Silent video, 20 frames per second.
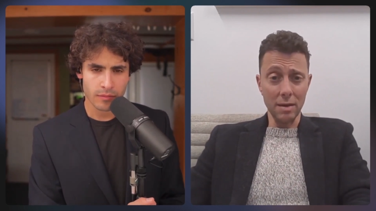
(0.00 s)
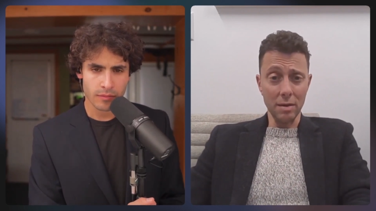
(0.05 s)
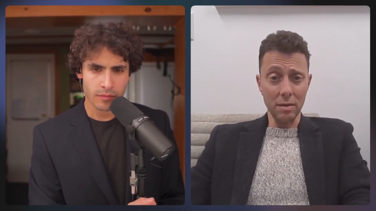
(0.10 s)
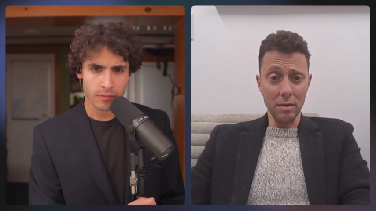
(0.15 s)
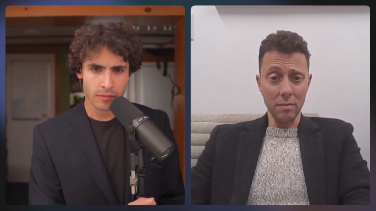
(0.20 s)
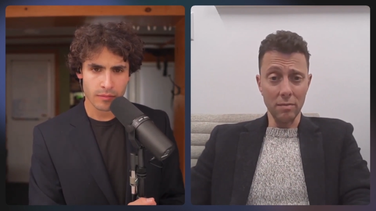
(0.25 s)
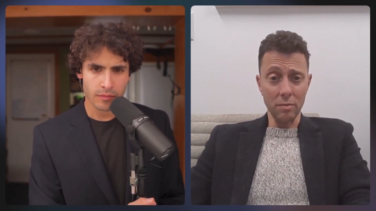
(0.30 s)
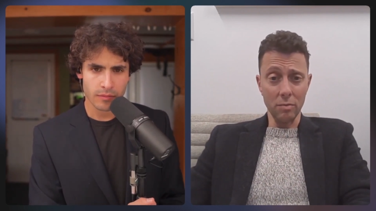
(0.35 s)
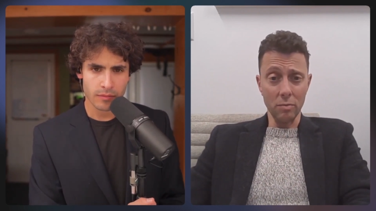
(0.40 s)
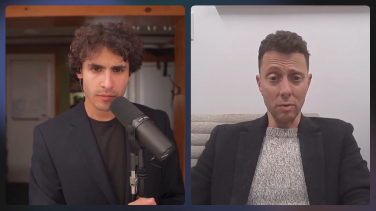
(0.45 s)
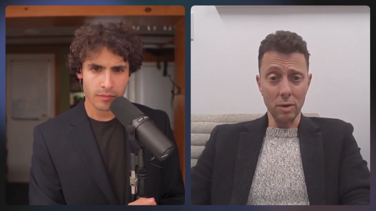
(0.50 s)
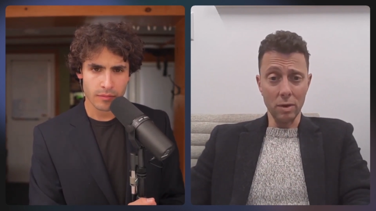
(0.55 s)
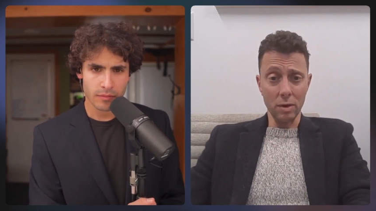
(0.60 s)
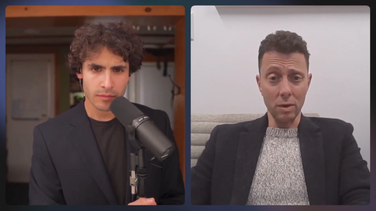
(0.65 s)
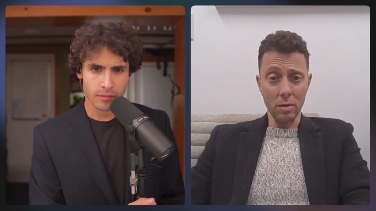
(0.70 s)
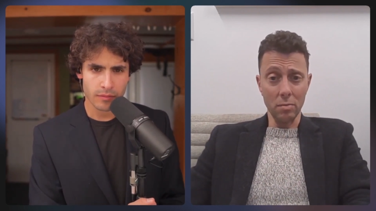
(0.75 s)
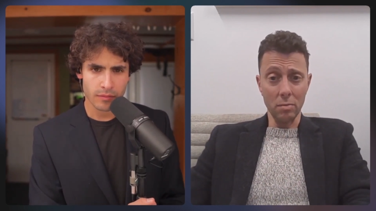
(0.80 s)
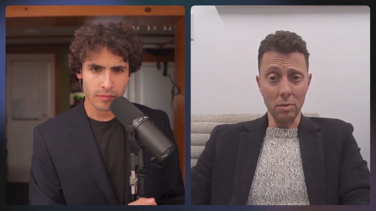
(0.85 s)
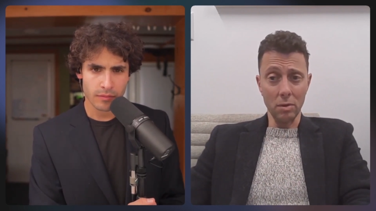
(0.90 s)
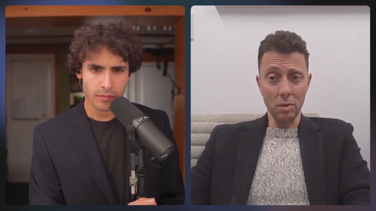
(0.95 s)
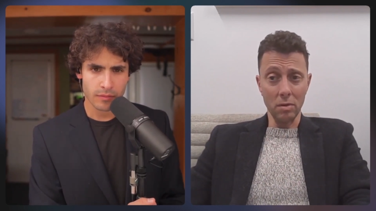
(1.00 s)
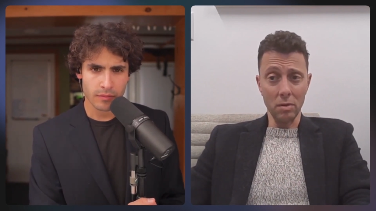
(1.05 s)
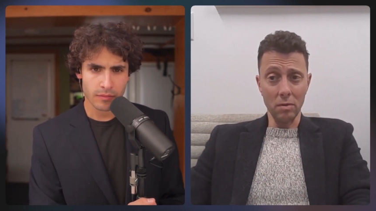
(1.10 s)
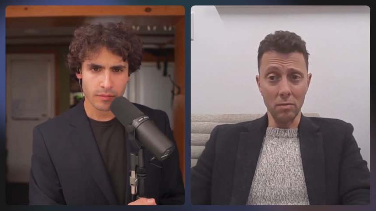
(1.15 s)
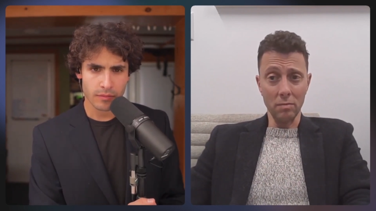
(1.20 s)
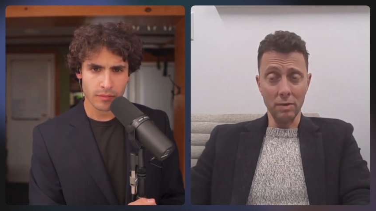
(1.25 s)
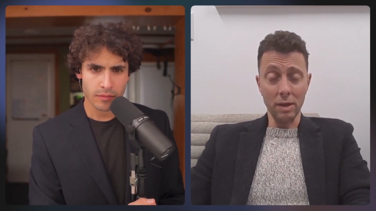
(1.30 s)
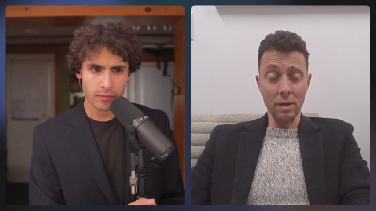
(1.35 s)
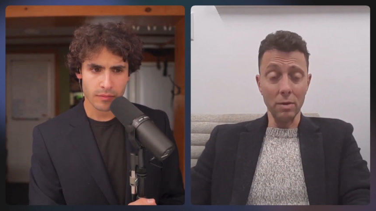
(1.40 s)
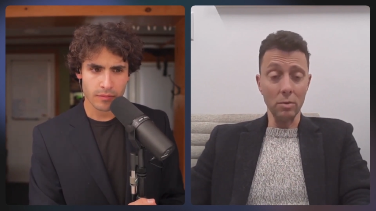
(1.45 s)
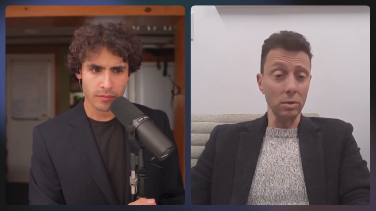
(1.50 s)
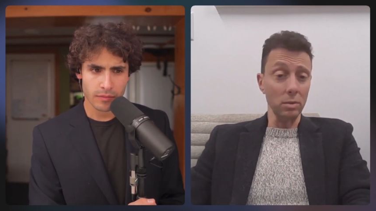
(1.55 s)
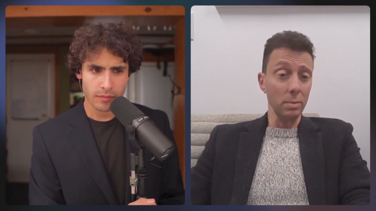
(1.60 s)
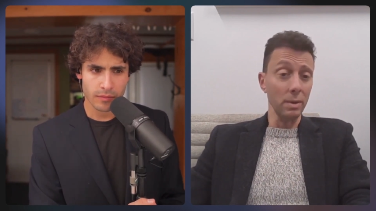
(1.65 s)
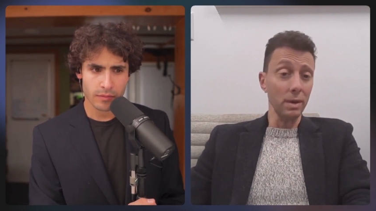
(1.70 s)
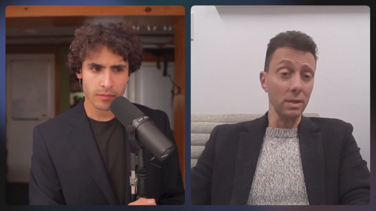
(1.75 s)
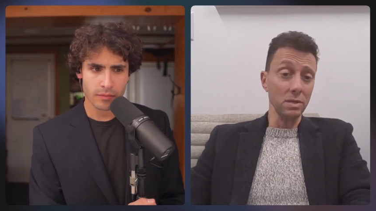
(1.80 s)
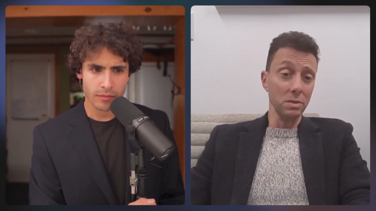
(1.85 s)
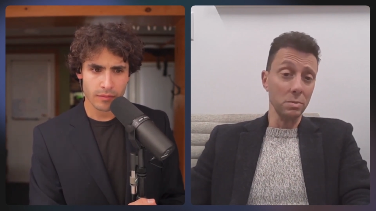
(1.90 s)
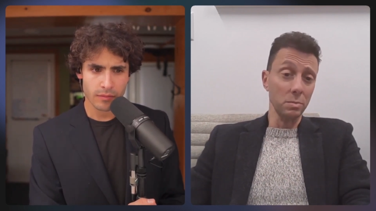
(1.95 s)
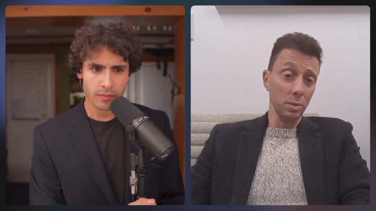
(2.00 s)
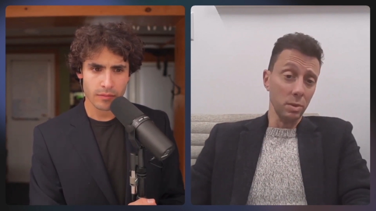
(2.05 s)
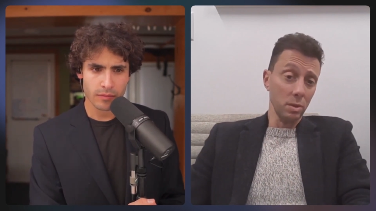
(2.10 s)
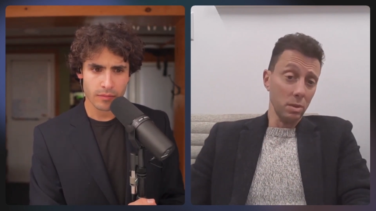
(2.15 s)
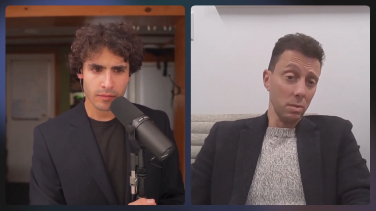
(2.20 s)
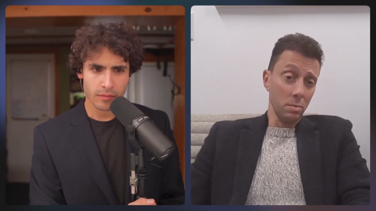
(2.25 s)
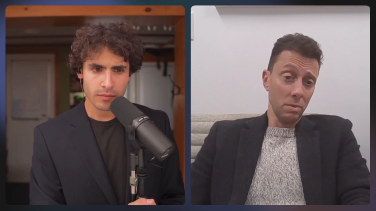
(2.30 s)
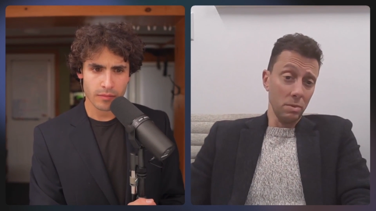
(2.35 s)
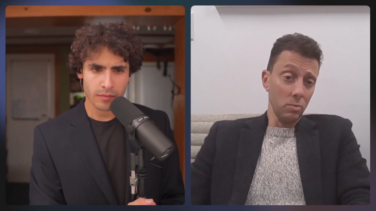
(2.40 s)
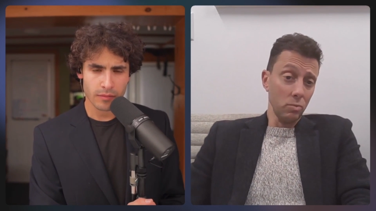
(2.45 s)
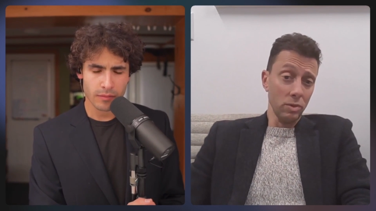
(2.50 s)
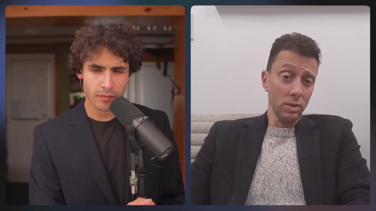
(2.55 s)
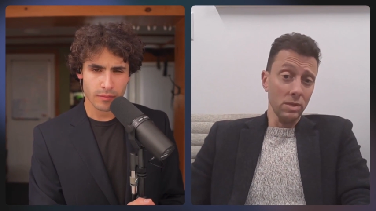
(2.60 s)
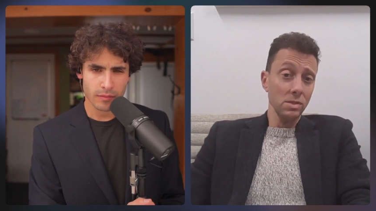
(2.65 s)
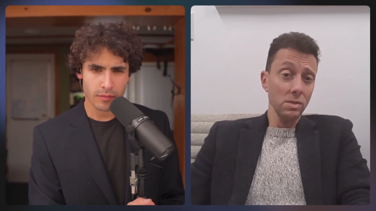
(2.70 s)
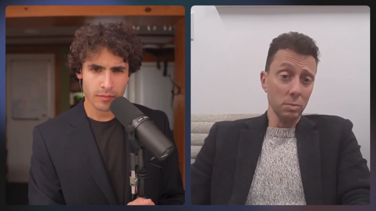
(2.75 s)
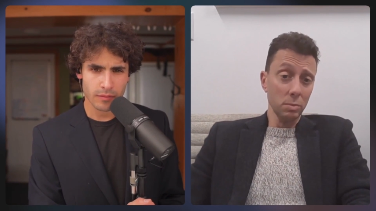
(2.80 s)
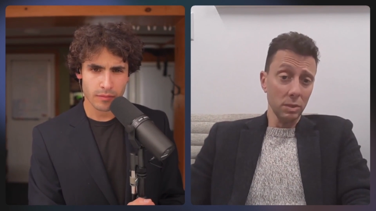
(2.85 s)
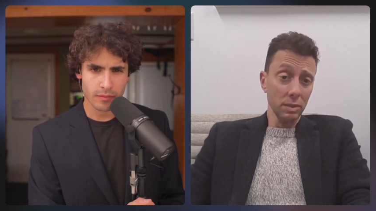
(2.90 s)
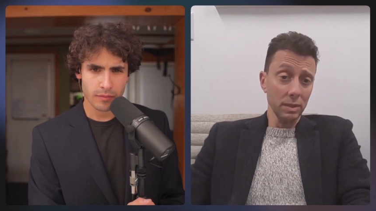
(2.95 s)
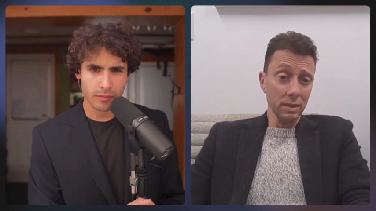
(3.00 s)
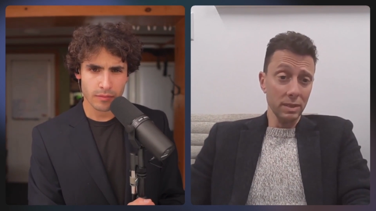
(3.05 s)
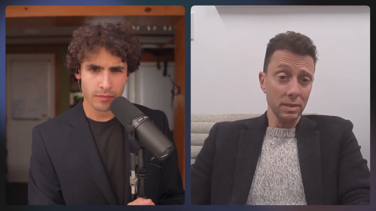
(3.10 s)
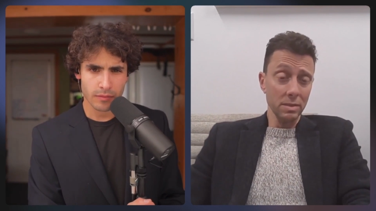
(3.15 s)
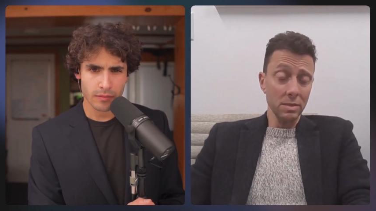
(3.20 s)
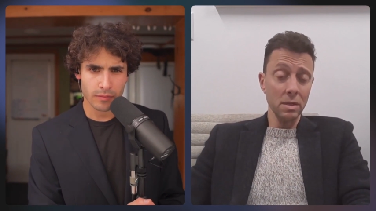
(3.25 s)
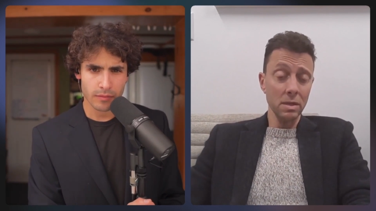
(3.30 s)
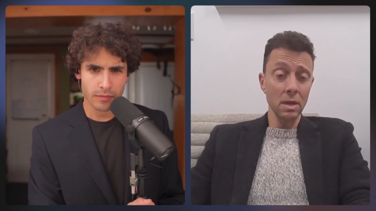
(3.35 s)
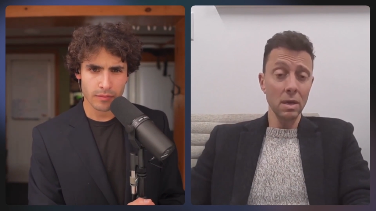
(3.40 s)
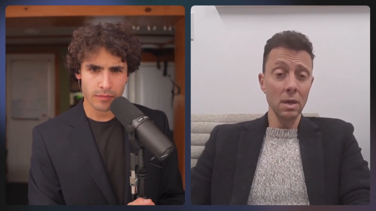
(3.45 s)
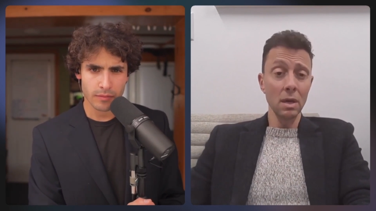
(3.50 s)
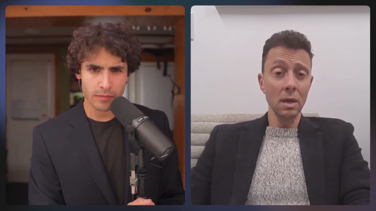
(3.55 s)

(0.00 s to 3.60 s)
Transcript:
Speaker 1: out of the realm of not only possibility but reasonableness.